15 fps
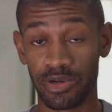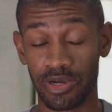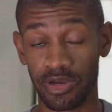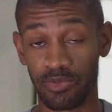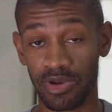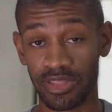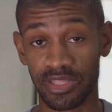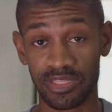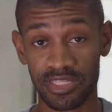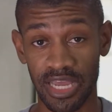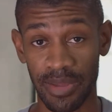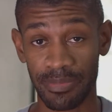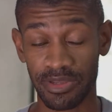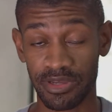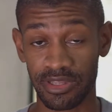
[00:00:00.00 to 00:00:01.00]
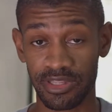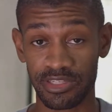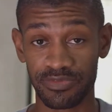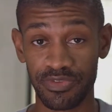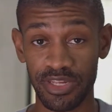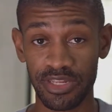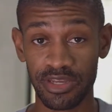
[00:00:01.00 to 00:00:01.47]
what the topic of this
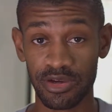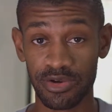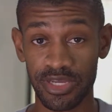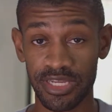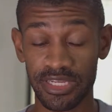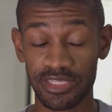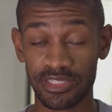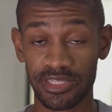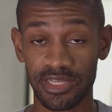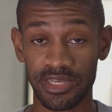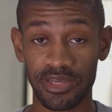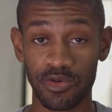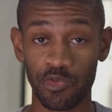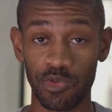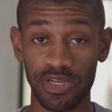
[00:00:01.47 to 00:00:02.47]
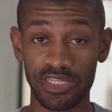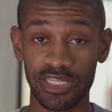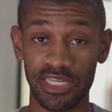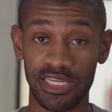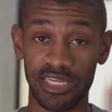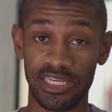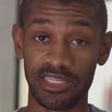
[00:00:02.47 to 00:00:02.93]
video is, which
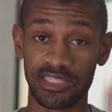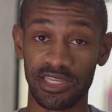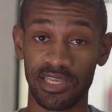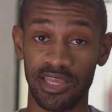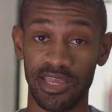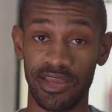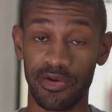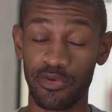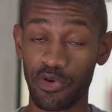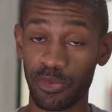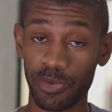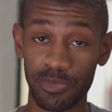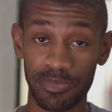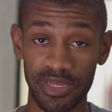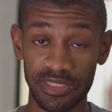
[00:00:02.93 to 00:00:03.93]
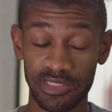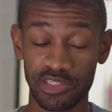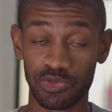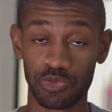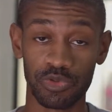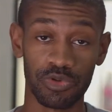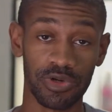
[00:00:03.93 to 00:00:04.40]
is a horrible
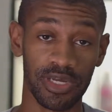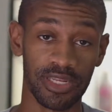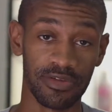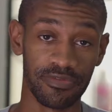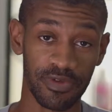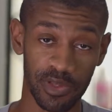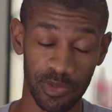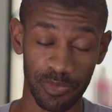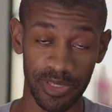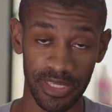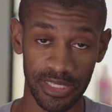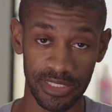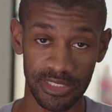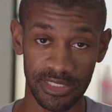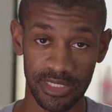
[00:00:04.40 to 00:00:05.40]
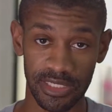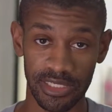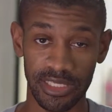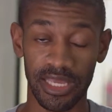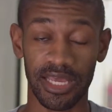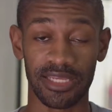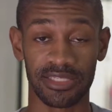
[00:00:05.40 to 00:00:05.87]
business rule in the Philippines.
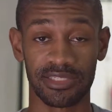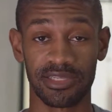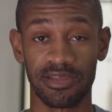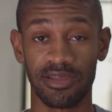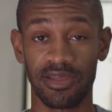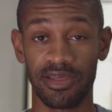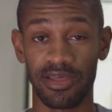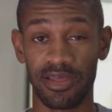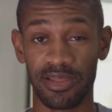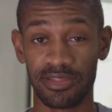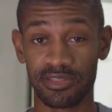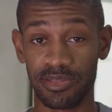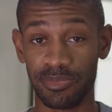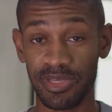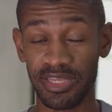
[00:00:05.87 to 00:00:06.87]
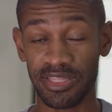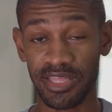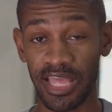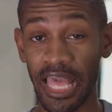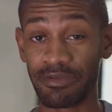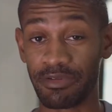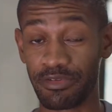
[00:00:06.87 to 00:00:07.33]
Yes, to me they
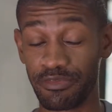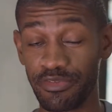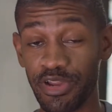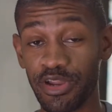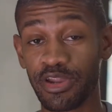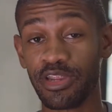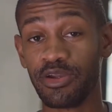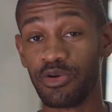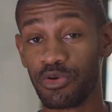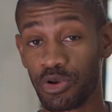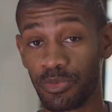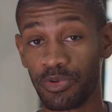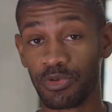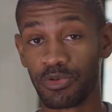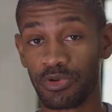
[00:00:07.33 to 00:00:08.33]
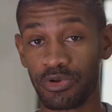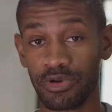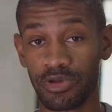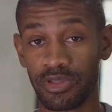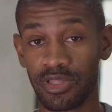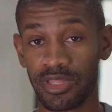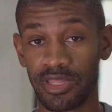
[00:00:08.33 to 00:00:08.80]
have a very horrible
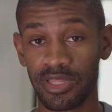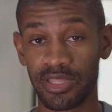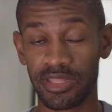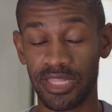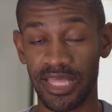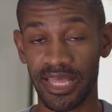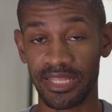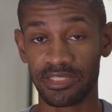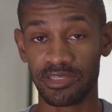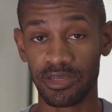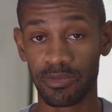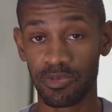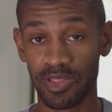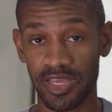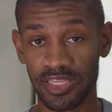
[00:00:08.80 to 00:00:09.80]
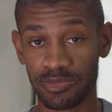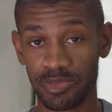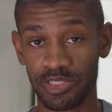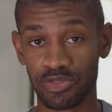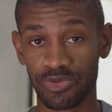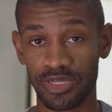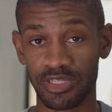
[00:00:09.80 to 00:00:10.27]
rule that took place
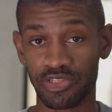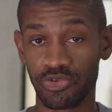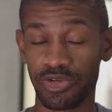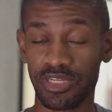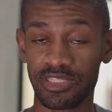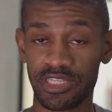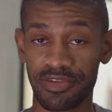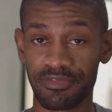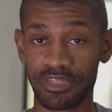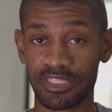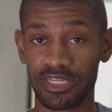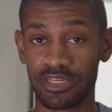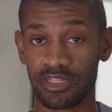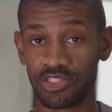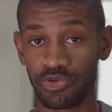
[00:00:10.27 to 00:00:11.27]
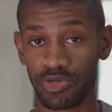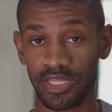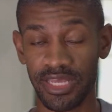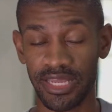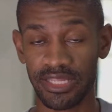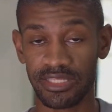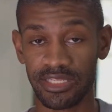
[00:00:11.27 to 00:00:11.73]
between 2017 and
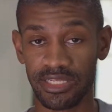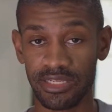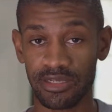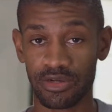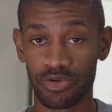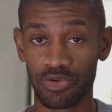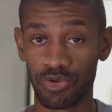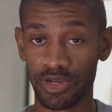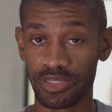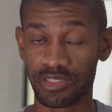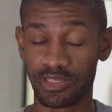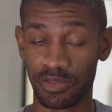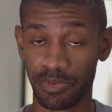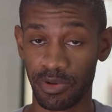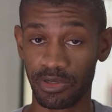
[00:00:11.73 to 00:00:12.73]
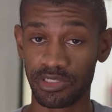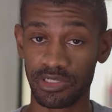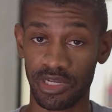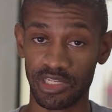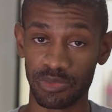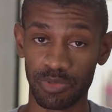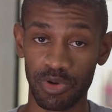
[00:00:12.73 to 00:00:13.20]
2018, according to the person
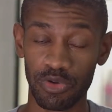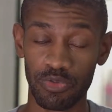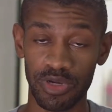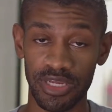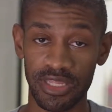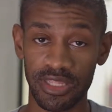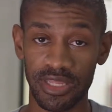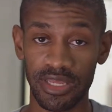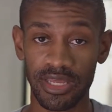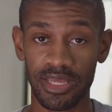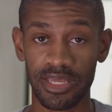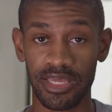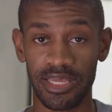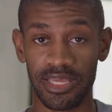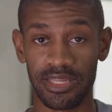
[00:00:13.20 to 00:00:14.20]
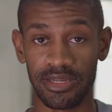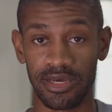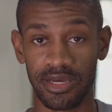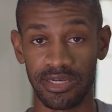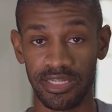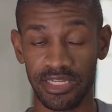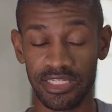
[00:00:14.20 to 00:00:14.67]
I spoke with in
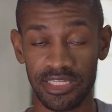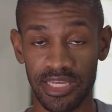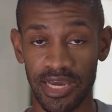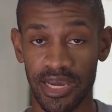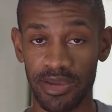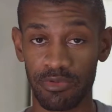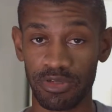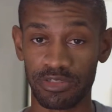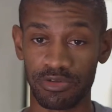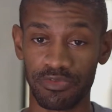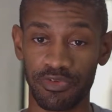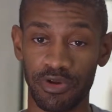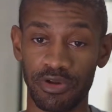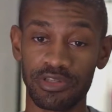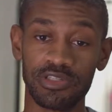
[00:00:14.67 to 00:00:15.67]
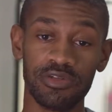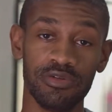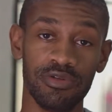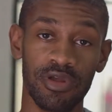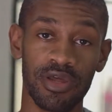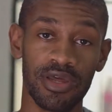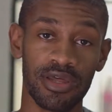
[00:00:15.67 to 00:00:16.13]
DTI, which refers
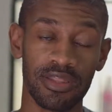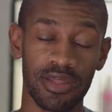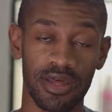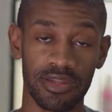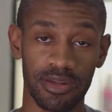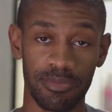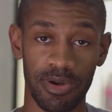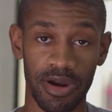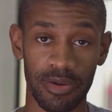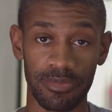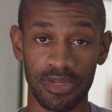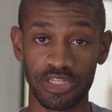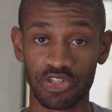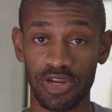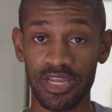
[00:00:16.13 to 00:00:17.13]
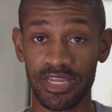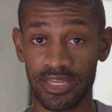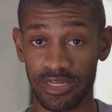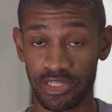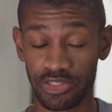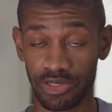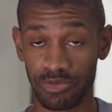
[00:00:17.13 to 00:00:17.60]
to the Department of Trade
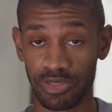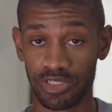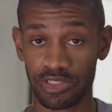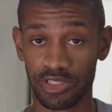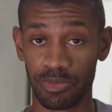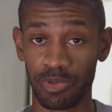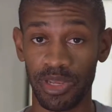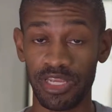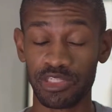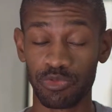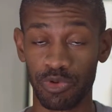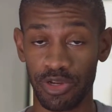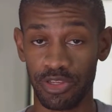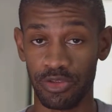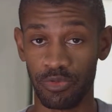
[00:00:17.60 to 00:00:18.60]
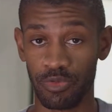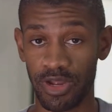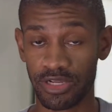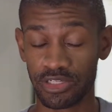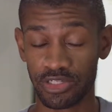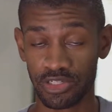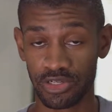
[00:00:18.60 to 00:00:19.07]
Industry, which is the place where you
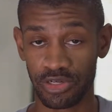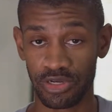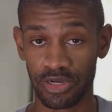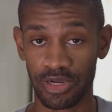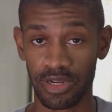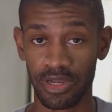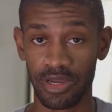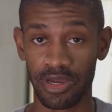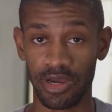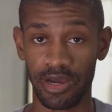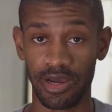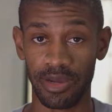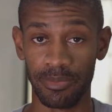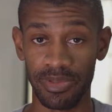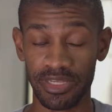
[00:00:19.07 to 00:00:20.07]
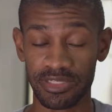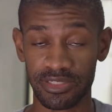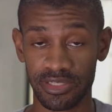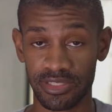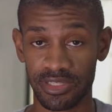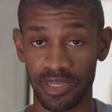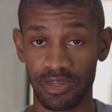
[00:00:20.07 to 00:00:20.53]
register a
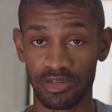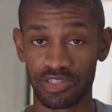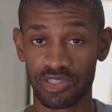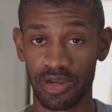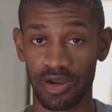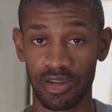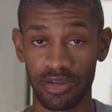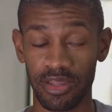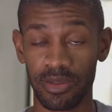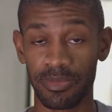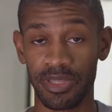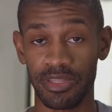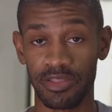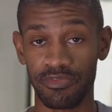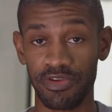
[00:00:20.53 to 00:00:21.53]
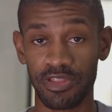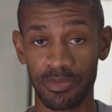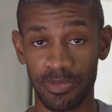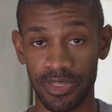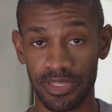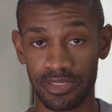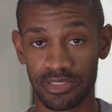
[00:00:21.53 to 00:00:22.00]
business that you're starting up in the
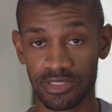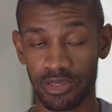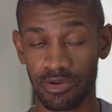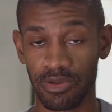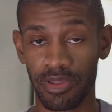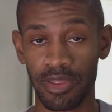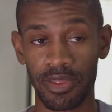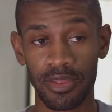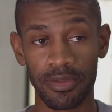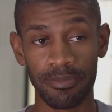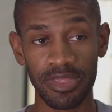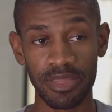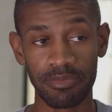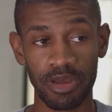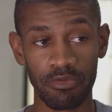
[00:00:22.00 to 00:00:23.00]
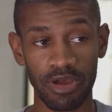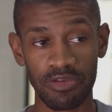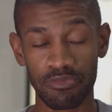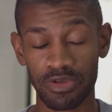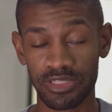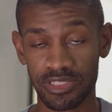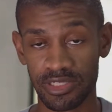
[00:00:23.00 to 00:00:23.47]
Philippines. So me and my
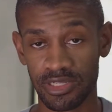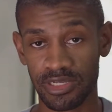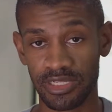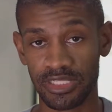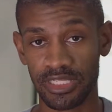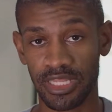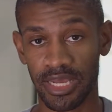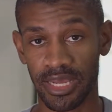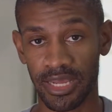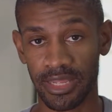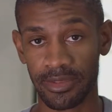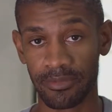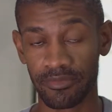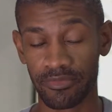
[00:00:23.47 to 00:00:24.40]
wife went to the DTI,